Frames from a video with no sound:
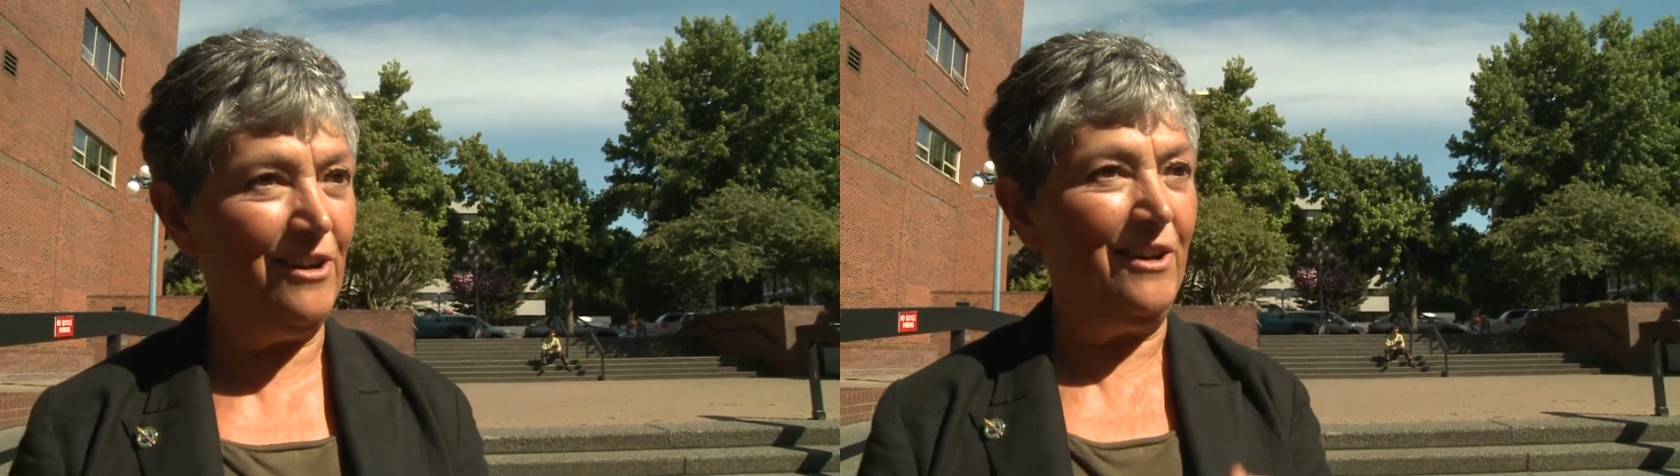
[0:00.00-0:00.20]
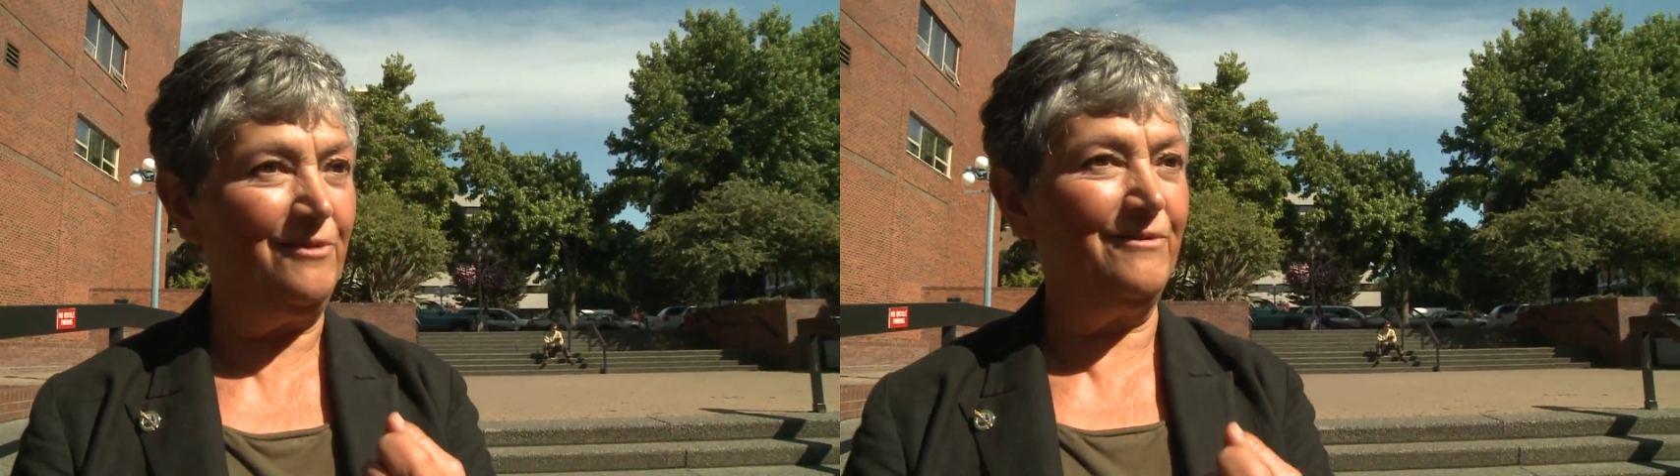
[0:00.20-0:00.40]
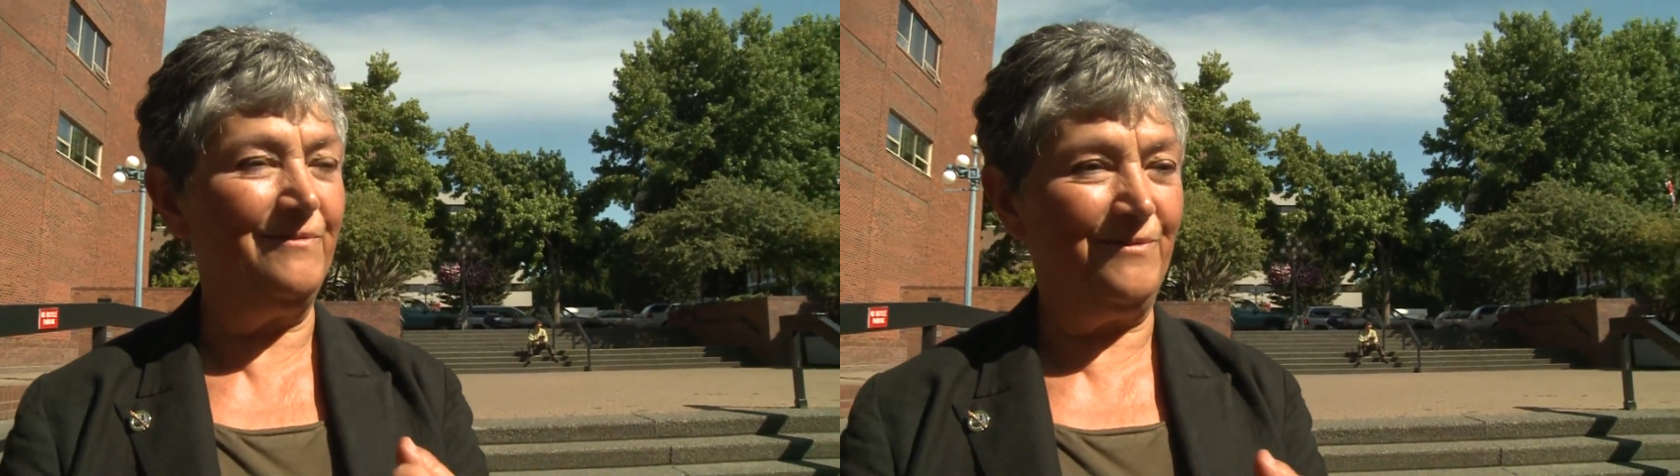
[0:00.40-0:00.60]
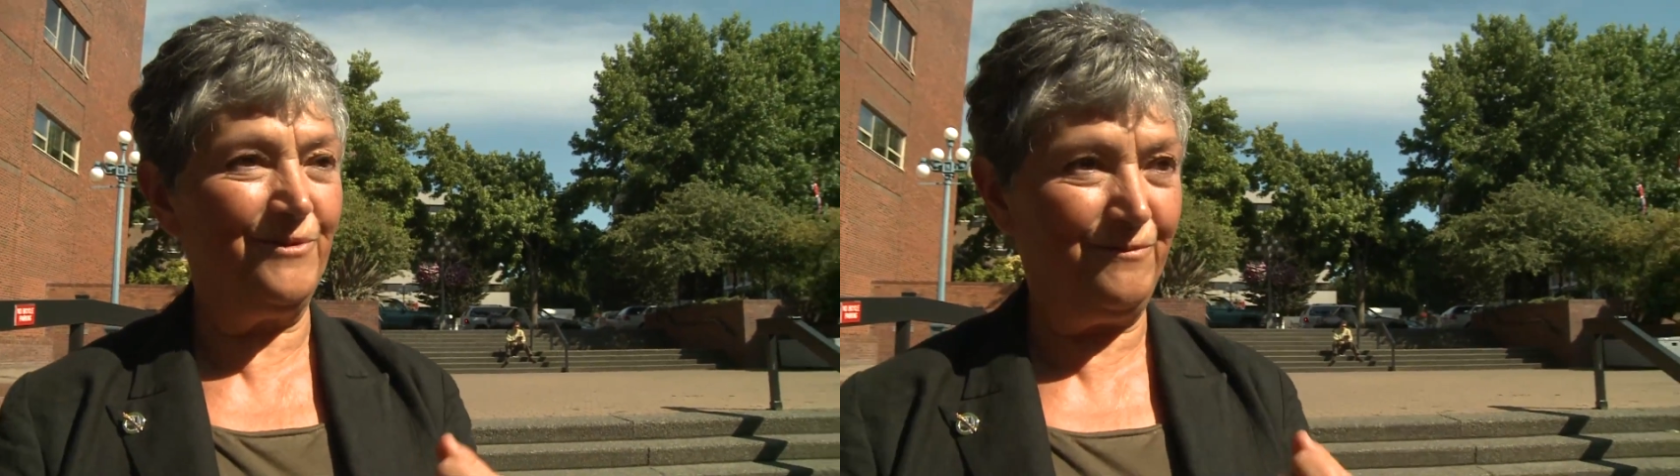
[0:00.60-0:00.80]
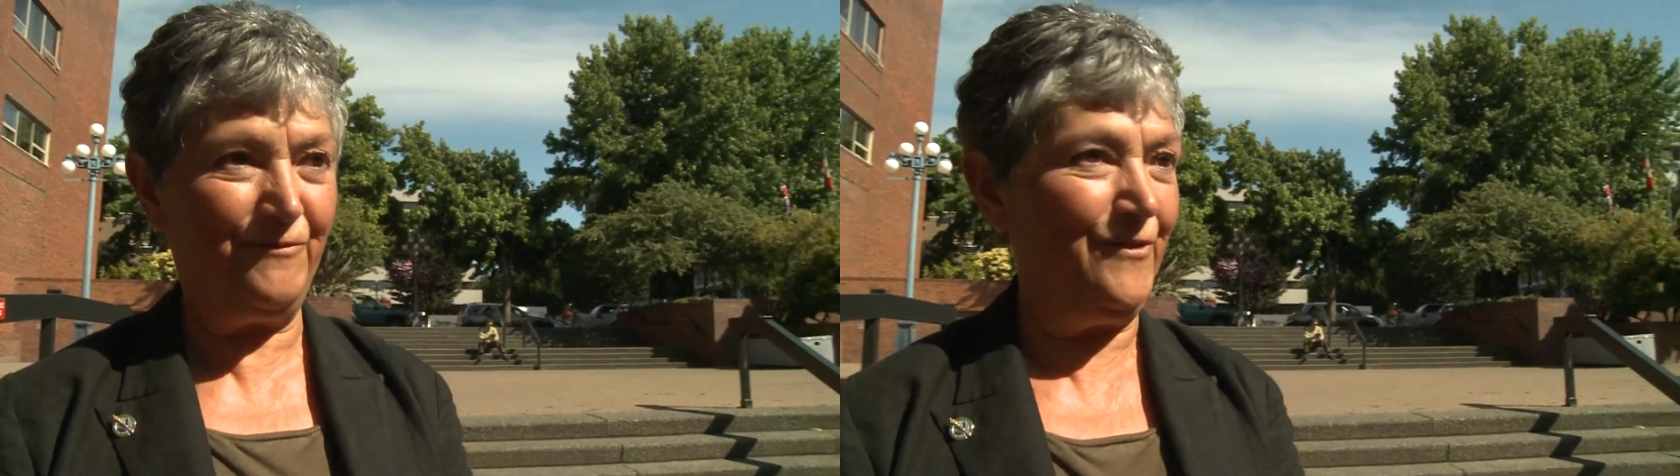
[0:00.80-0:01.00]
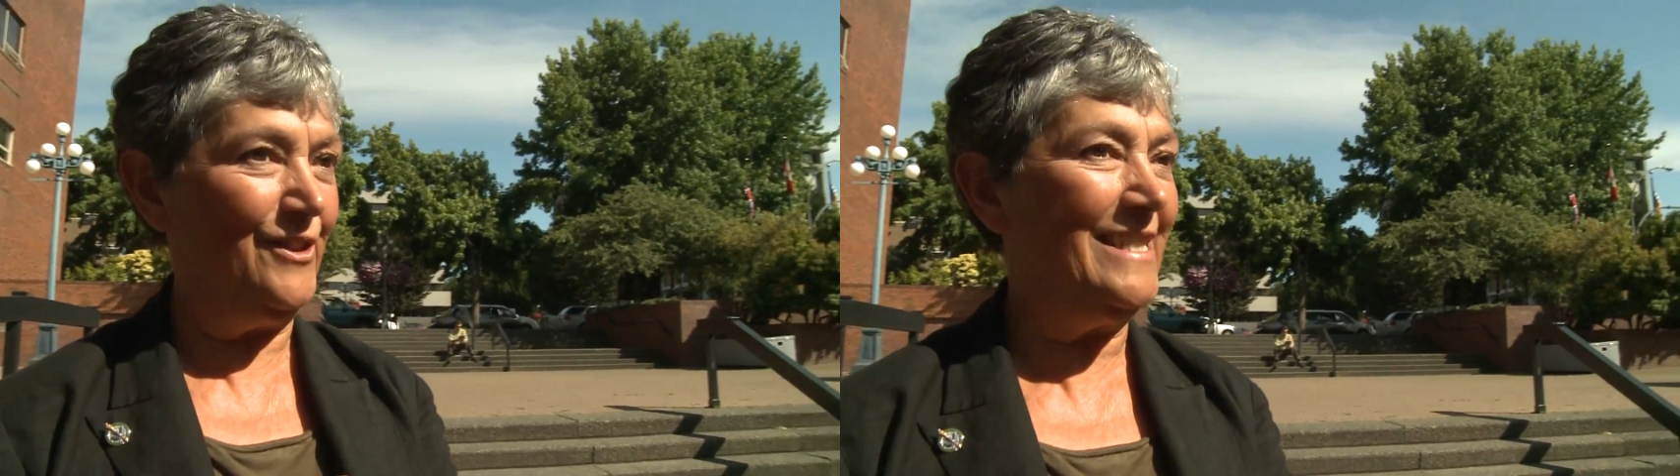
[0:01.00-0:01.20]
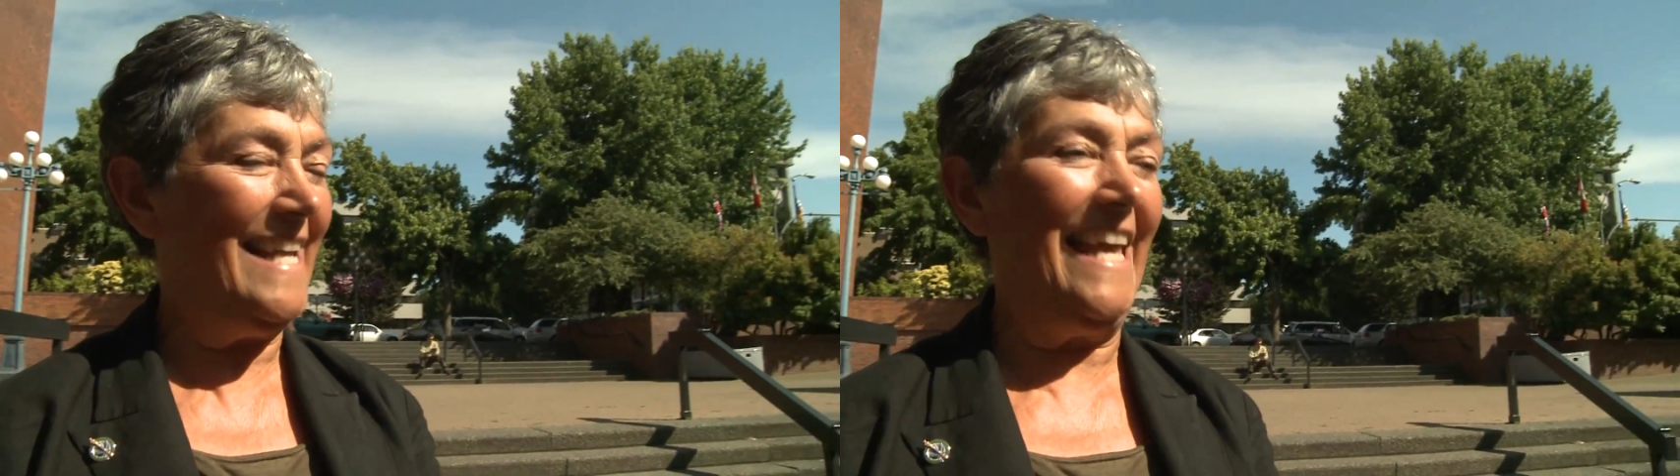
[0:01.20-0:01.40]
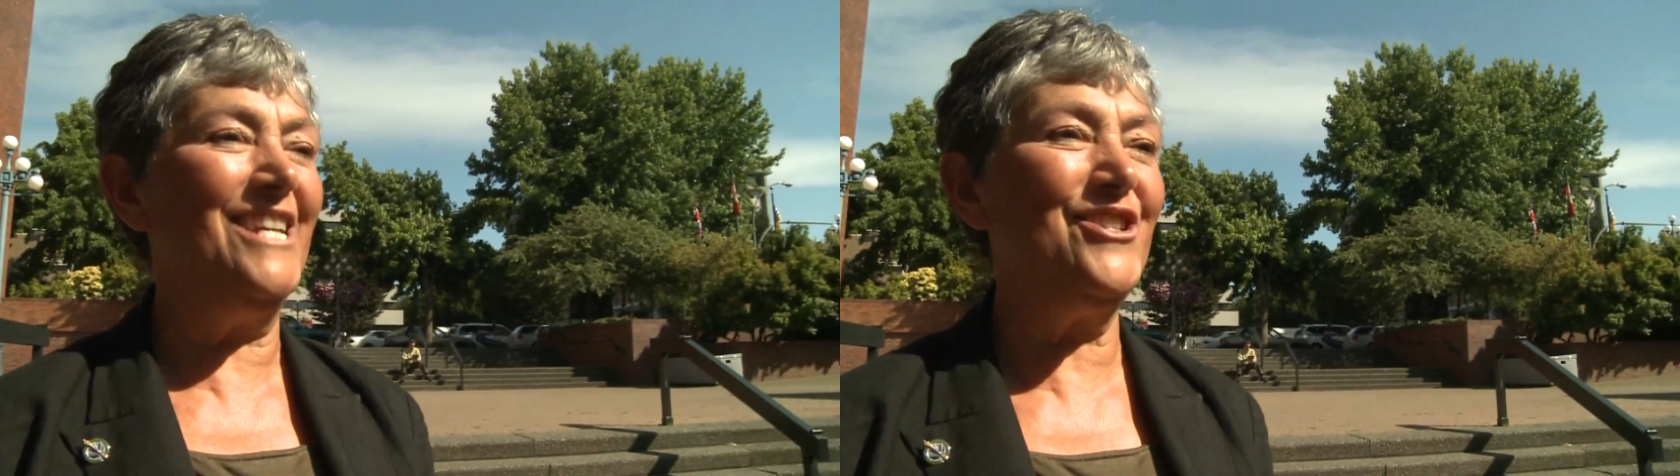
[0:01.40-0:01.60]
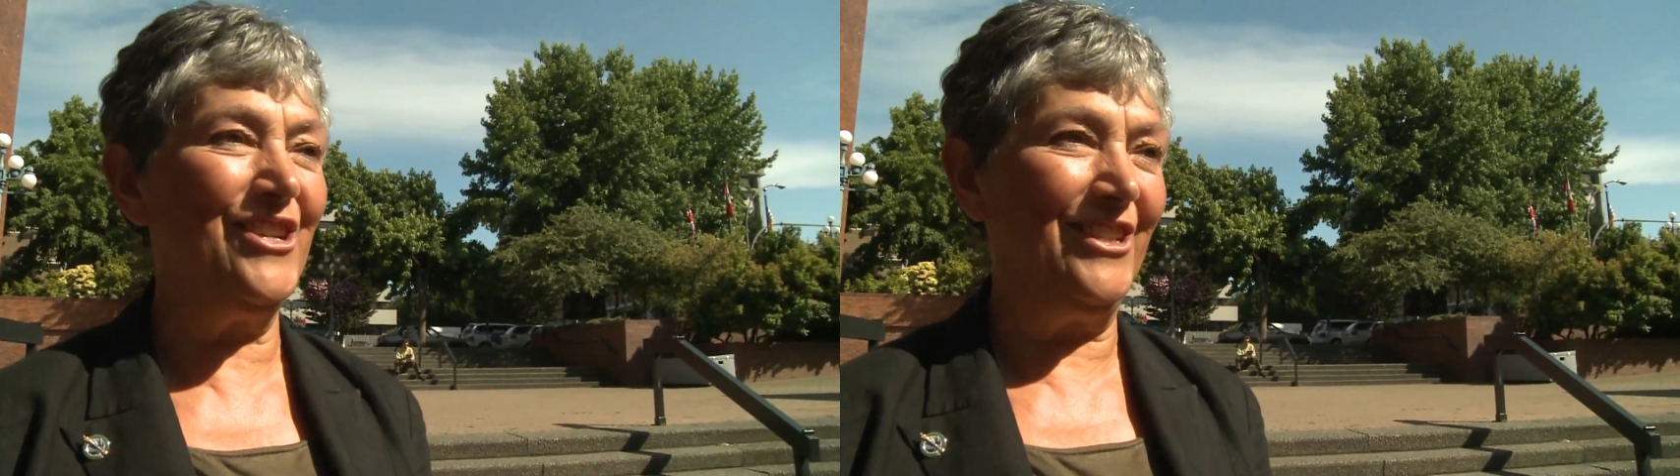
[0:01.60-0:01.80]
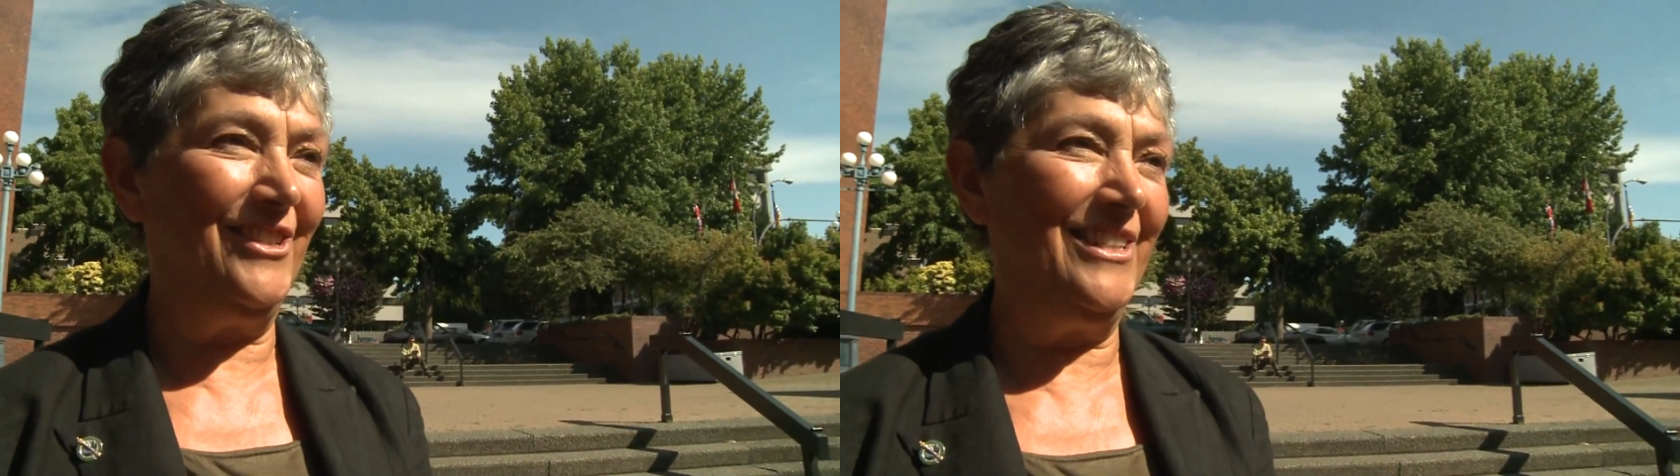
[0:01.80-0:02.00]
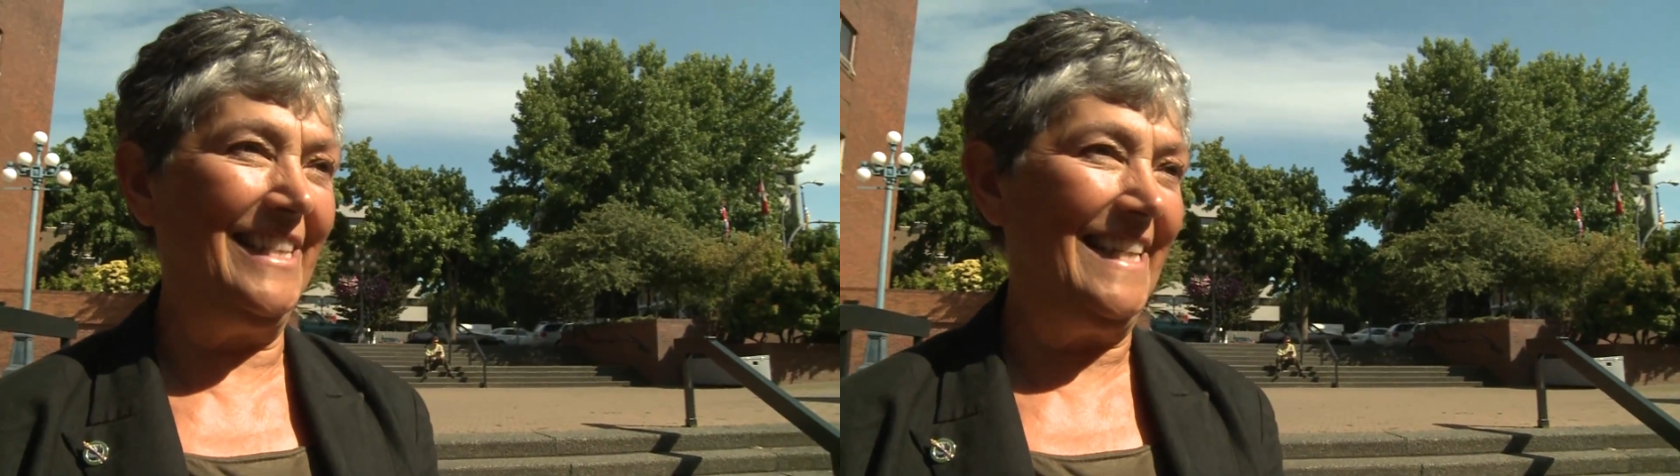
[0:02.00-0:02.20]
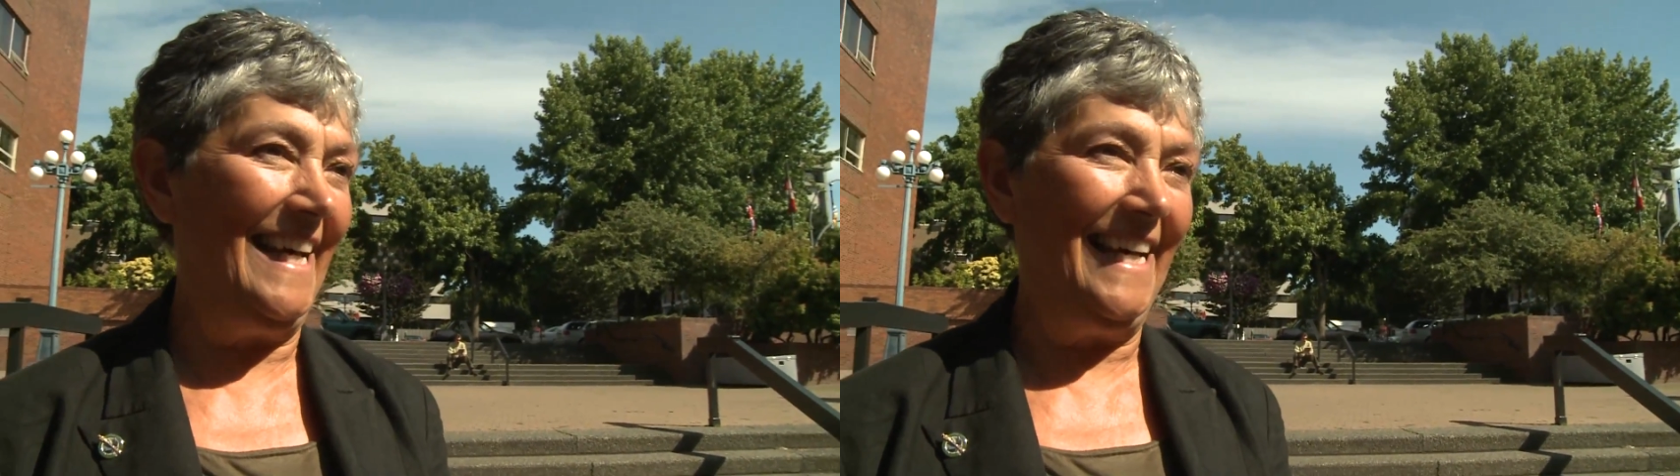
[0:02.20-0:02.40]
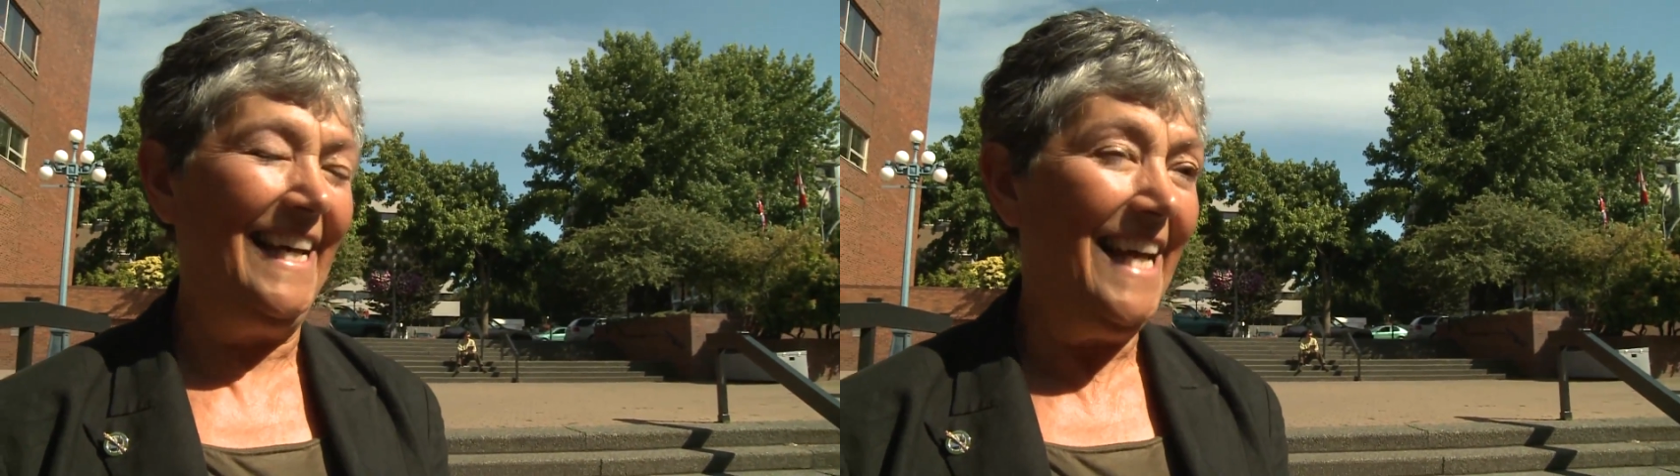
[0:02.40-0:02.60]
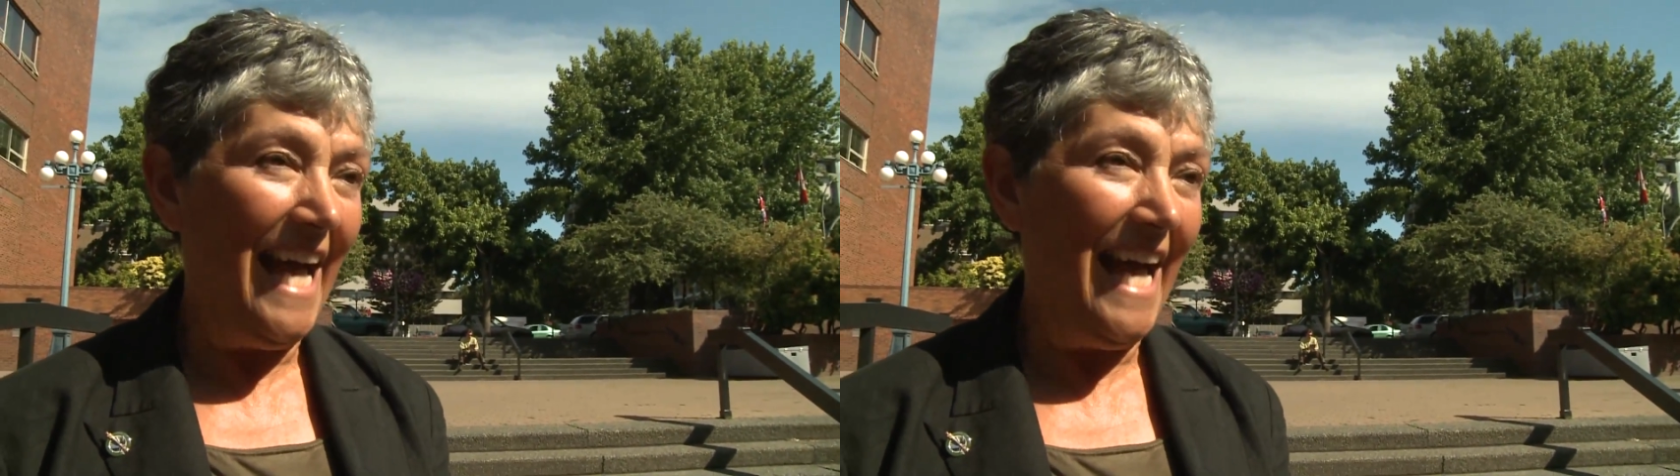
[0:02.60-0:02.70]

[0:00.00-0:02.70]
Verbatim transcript: confrontational uh,